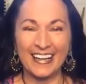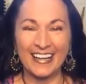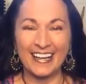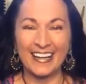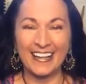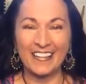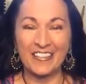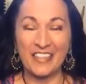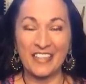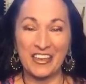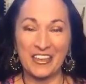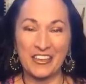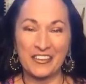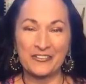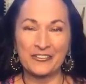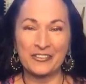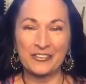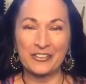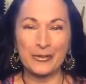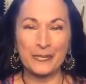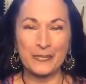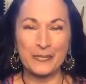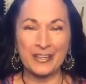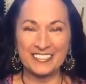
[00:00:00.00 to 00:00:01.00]
Thank you for
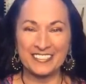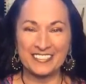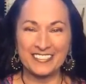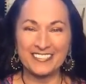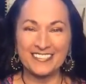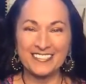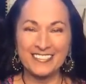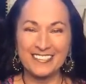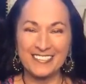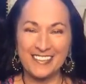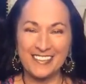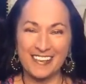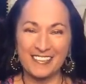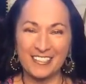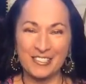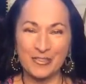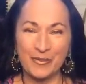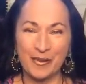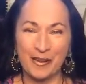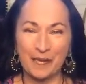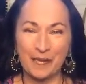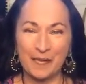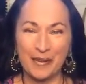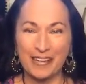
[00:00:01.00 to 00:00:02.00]
your patience as
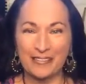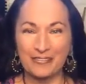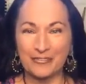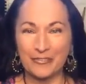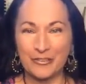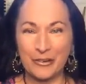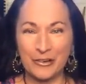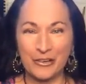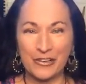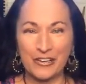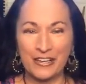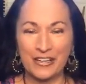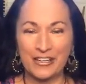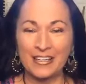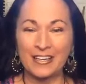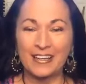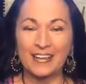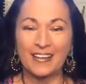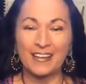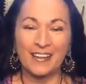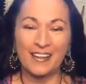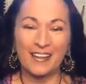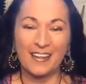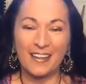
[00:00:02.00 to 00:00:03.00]
we wait for
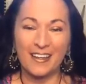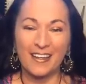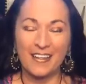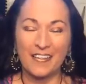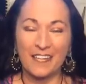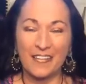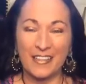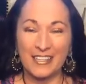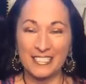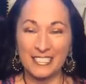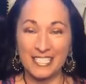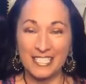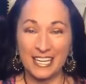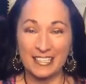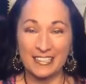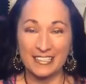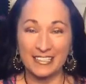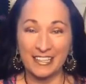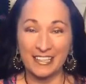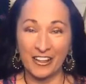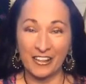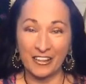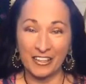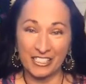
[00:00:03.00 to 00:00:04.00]
the
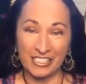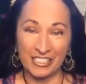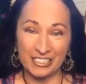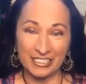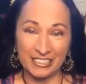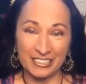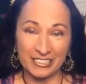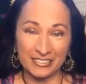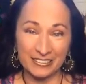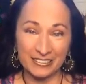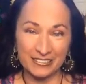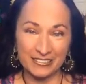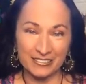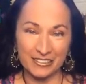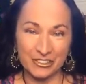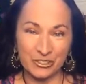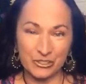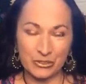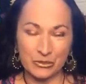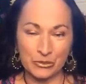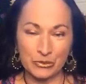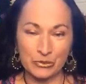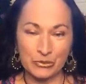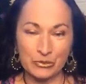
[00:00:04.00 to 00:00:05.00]
technology
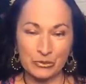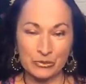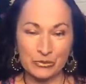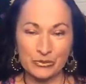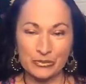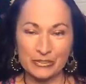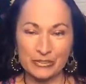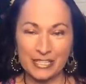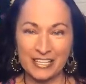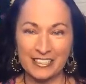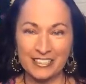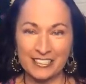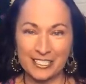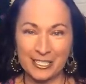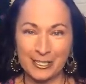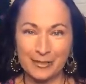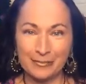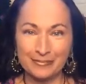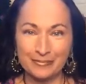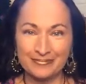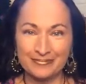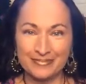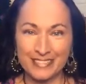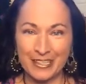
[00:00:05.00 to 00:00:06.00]
to catch up
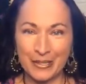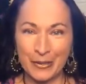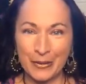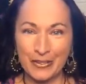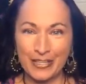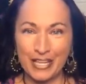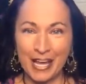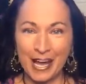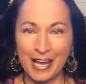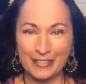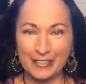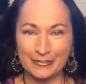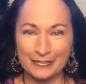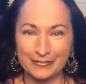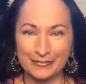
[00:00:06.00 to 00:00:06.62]
and go live.